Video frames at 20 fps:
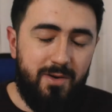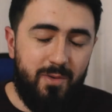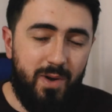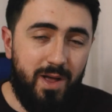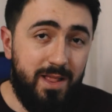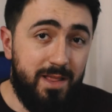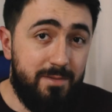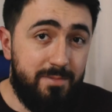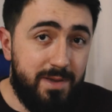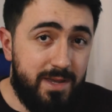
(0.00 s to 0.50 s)

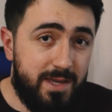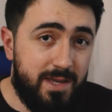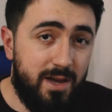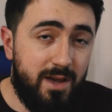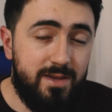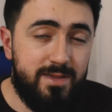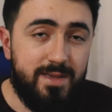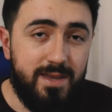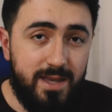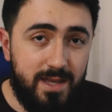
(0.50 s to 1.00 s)
Well,
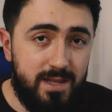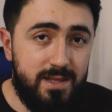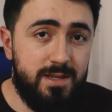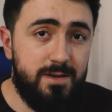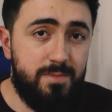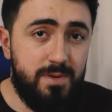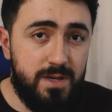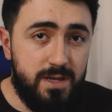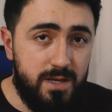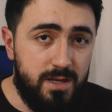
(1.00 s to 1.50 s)
because in the
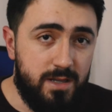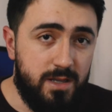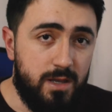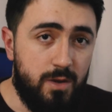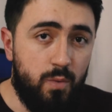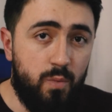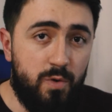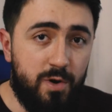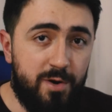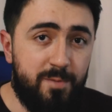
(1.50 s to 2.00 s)

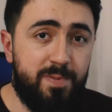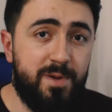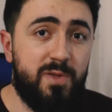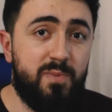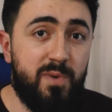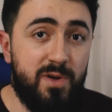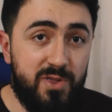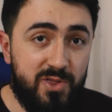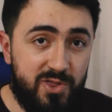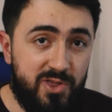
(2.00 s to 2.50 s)
beginning WordPress
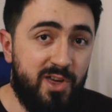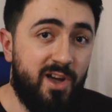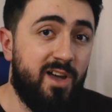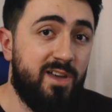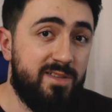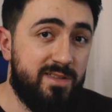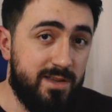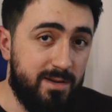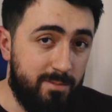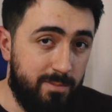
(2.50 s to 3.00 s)
was
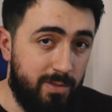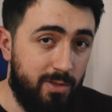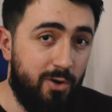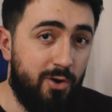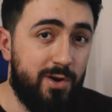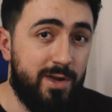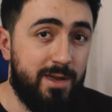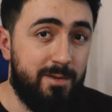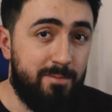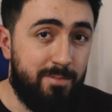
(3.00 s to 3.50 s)
just a
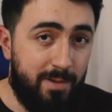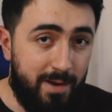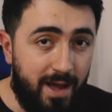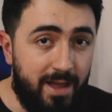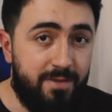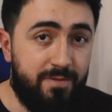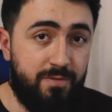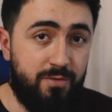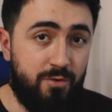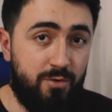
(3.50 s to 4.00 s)
blogging
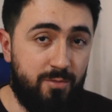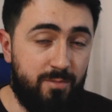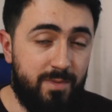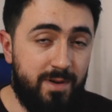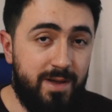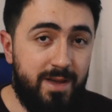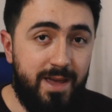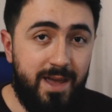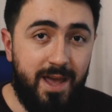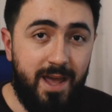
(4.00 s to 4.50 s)
platform
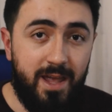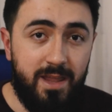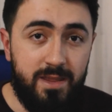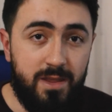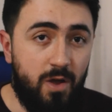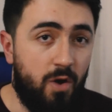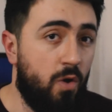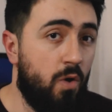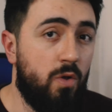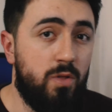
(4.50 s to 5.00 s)
and
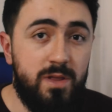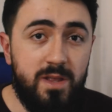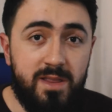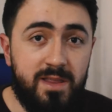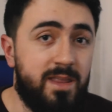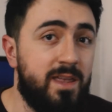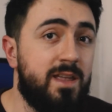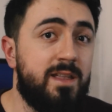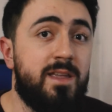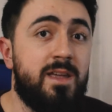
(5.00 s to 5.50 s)
the only
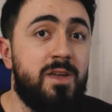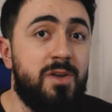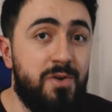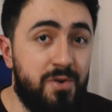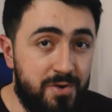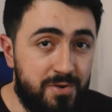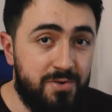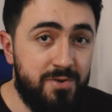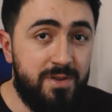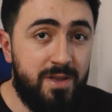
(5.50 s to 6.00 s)
thing that
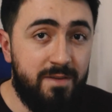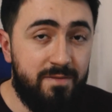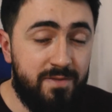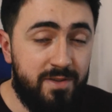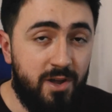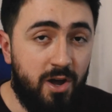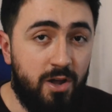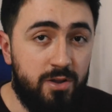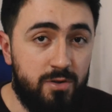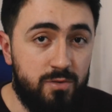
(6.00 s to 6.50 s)
you could have
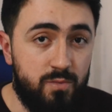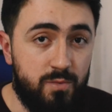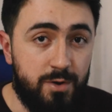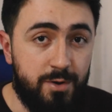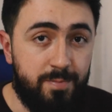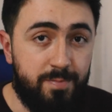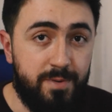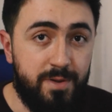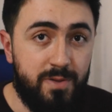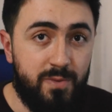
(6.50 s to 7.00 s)
done on
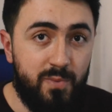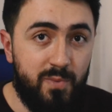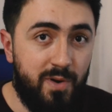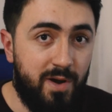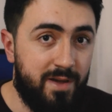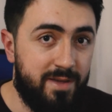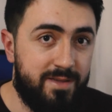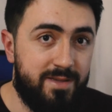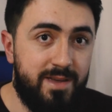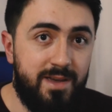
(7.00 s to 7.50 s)
WordPress
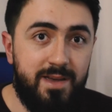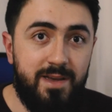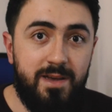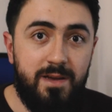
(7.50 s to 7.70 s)
was